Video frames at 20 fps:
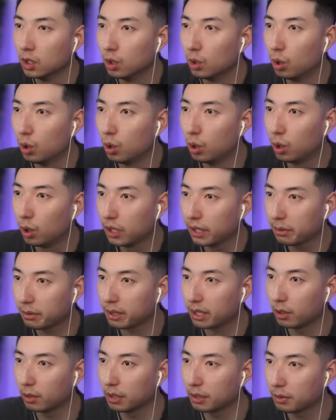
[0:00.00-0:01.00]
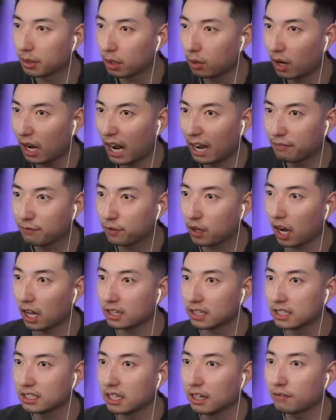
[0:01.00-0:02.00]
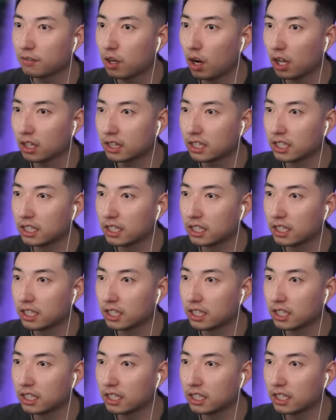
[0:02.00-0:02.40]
Oh, here we go, here we go. I've got this, I've got